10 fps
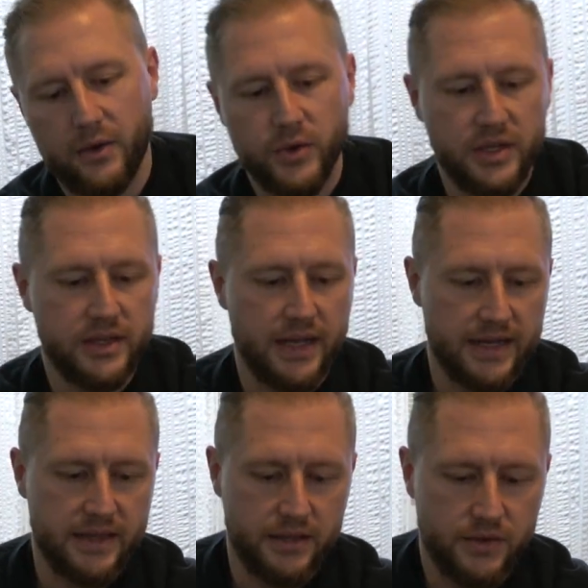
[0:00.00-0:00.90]
really
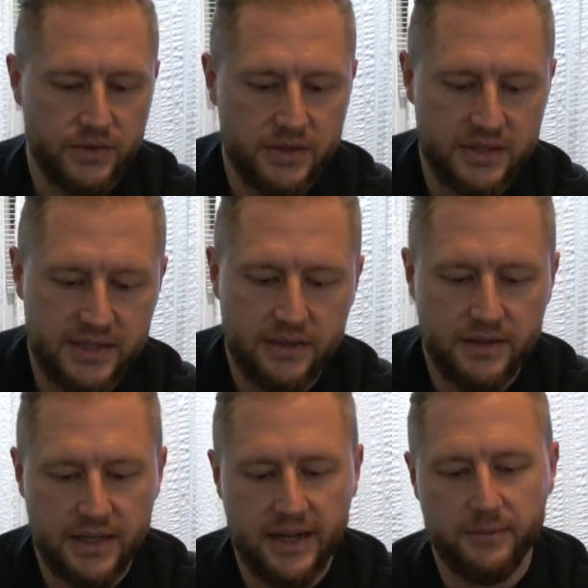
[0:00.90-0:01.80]
like those. Still
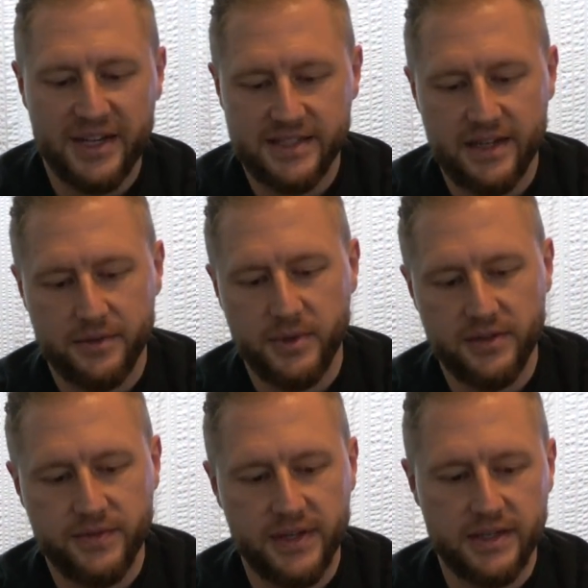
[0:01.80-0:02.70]
didn't have my South
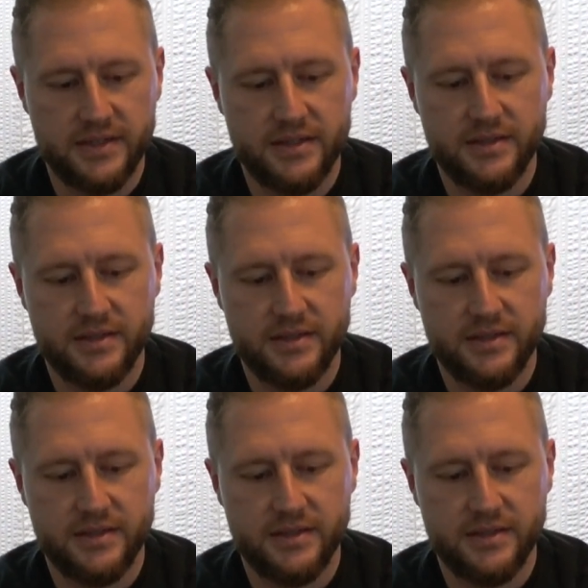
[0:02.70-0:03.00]
Beach fix.